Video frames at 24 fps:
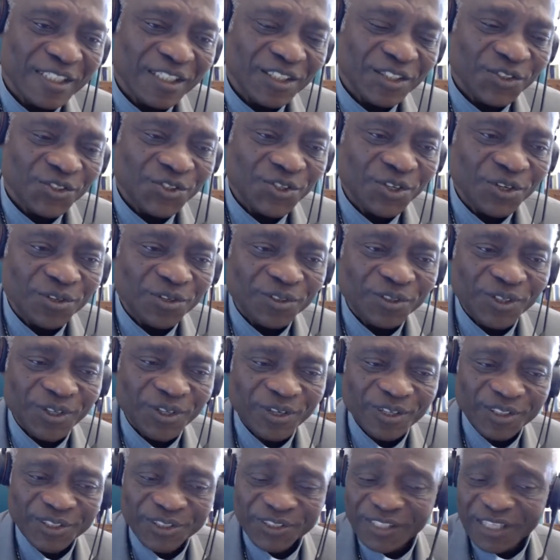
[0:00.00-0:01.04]
So,
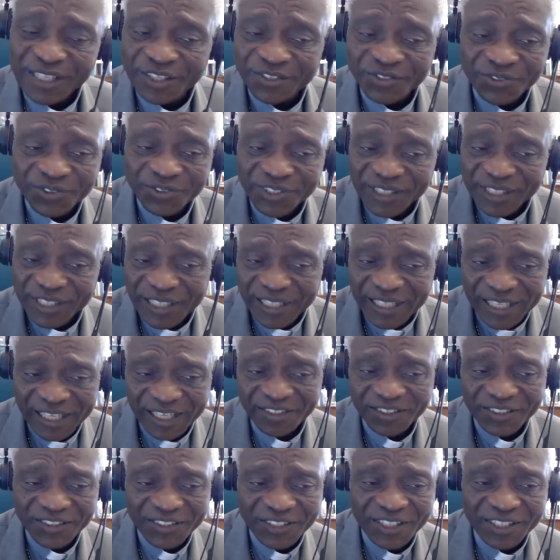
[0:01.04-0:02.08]
it's not only the
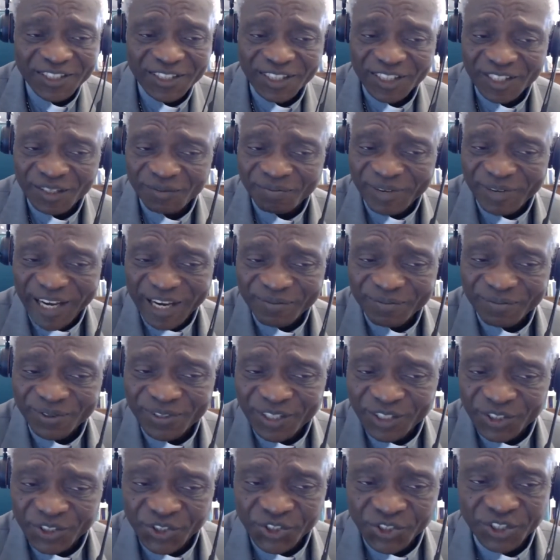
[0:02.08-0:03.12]
Catholic Church and the Bible
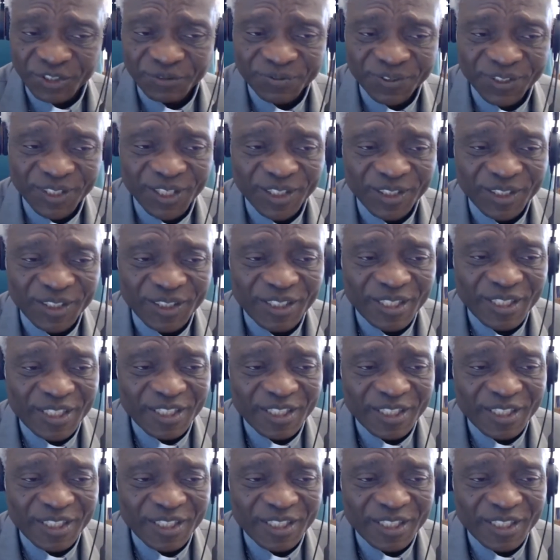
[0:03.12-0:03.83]
and scriptures,